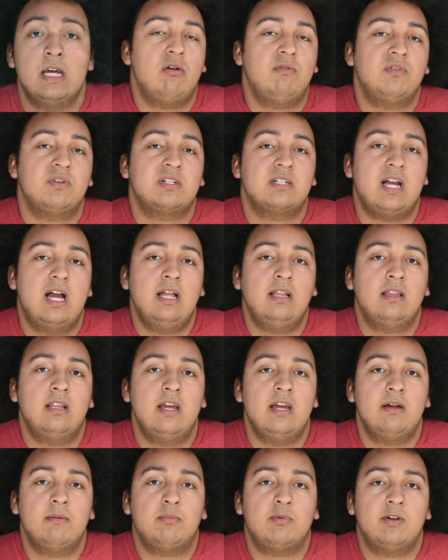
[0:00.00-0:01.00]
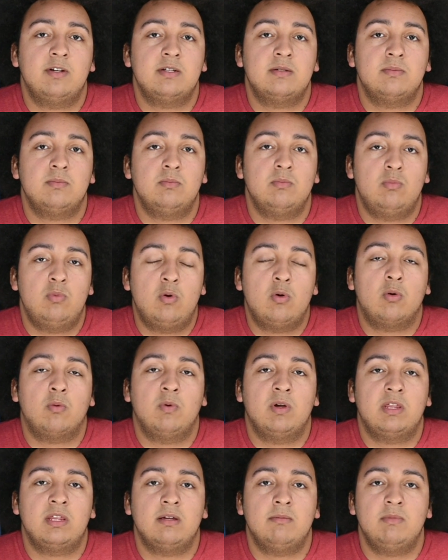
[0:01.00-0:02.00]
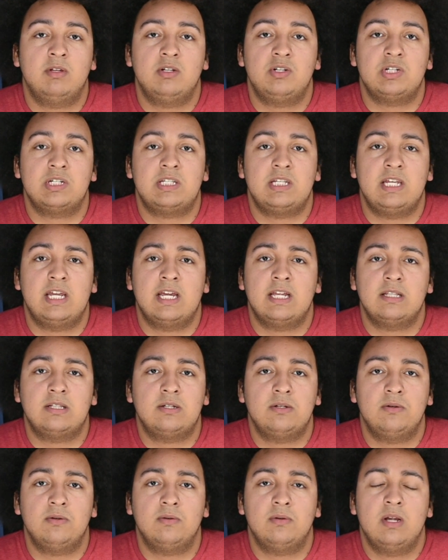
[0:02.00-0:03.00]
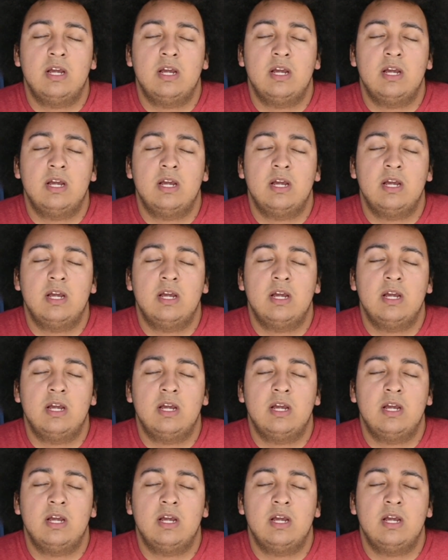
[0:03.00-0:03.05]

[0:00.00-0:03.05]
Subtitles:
However, Scott Lang brings more with him than just the ant suit.